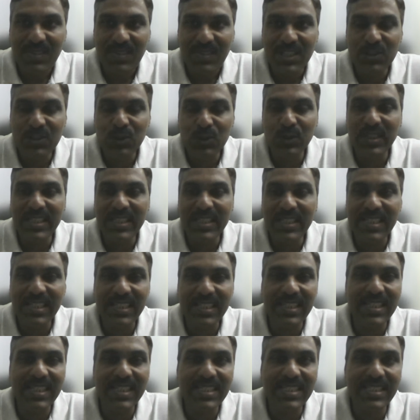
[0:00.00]
So these are
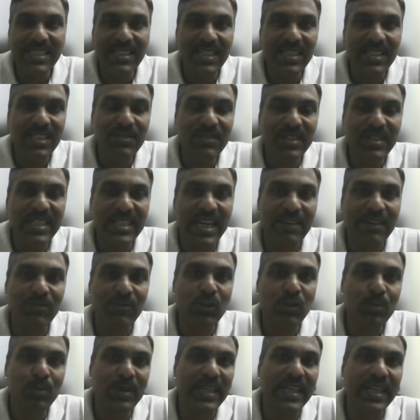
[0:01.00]
the decisions which have
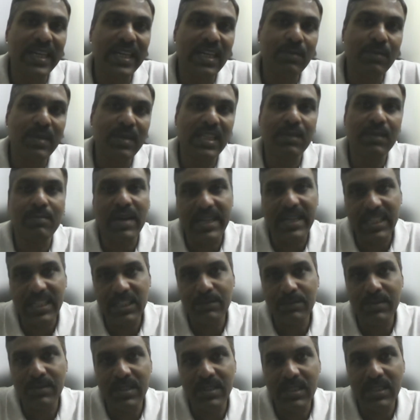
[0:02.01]
to be taken by the
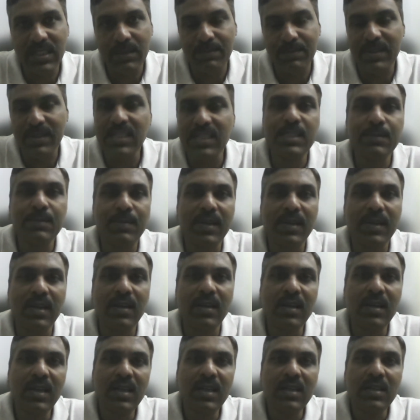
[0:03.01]
management, the
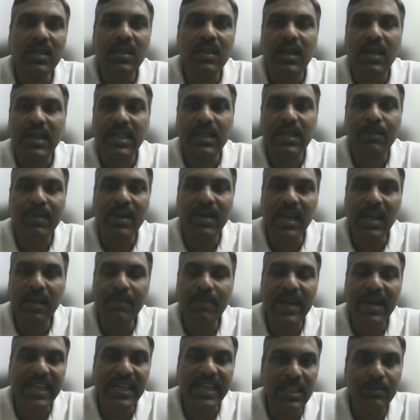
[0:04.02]
principal, and the middle
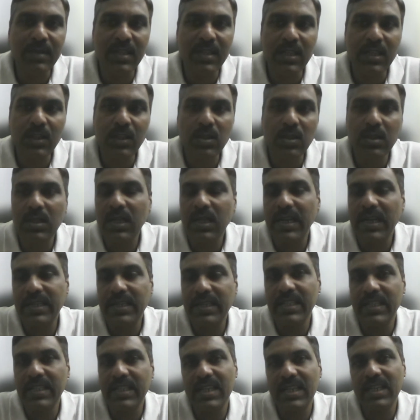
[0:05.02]
management,
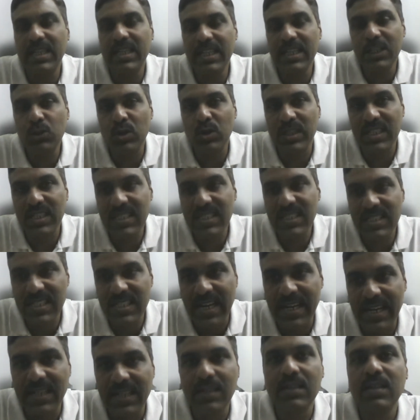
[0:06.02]
and they need to
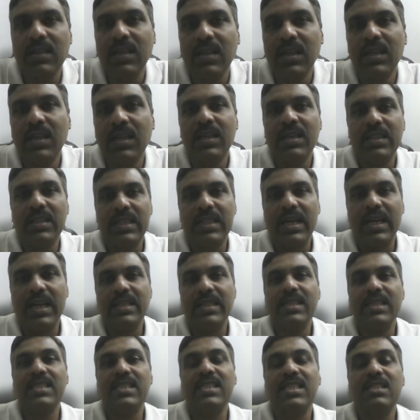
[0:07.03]
understand
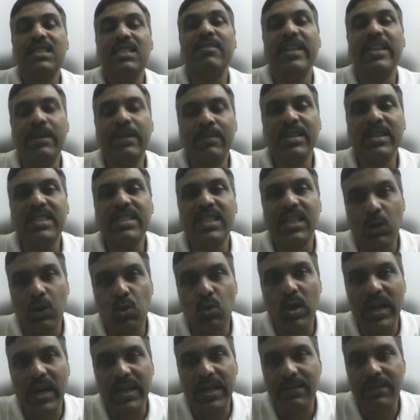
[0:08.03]
that this is very much
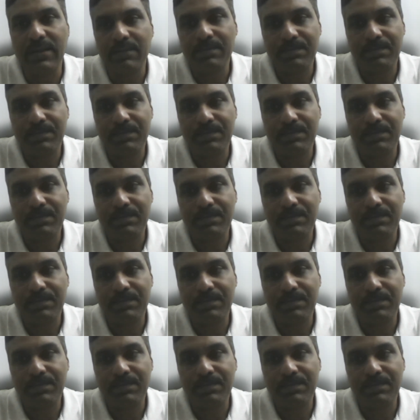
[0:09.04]
required.